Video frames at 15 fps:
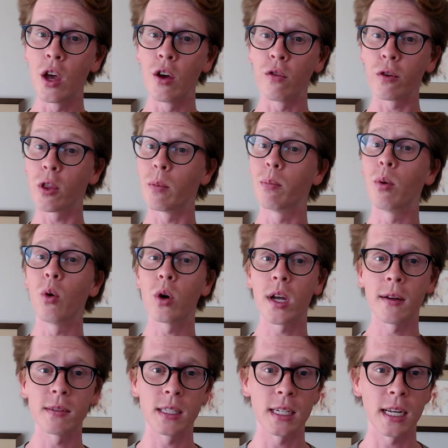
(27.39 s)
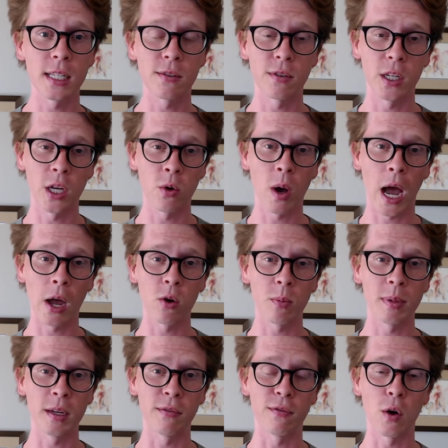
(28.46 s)
For the bulk of today's video, I will
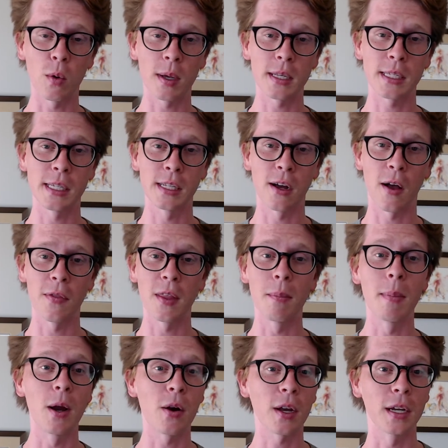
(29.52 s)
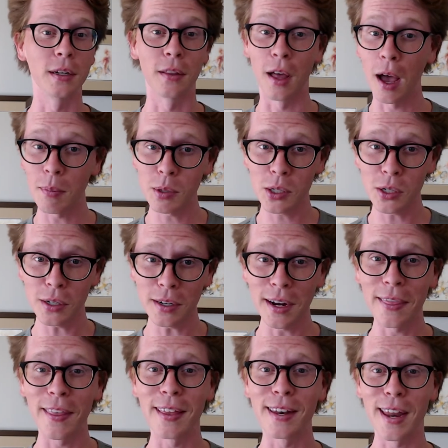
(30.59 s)
be focusing on the American lobster,
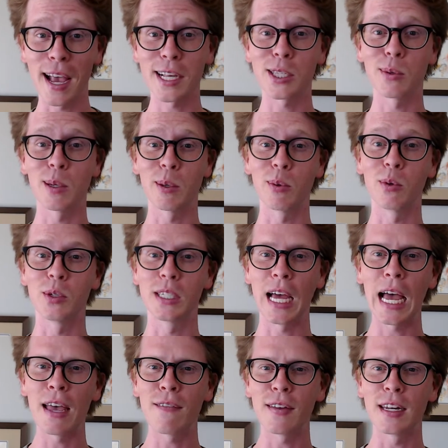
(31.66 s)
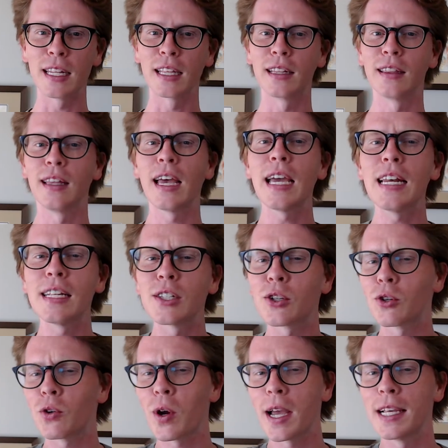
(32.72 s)
and then next week we will dive into the latest
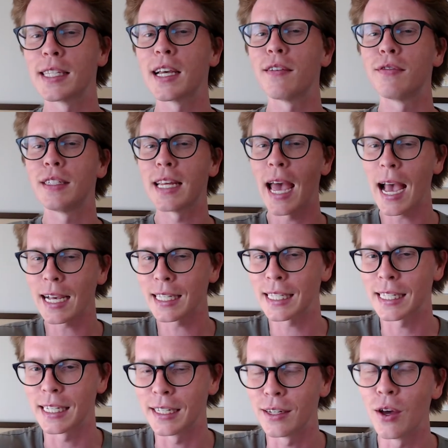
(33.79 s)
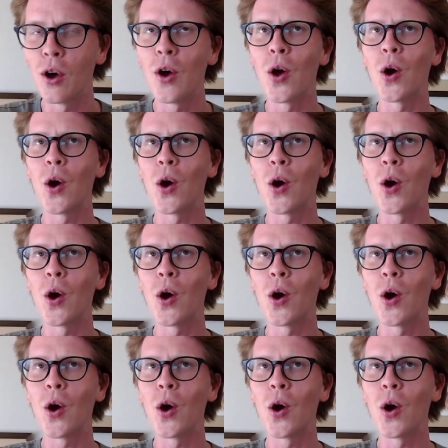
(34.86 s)
craze of taxing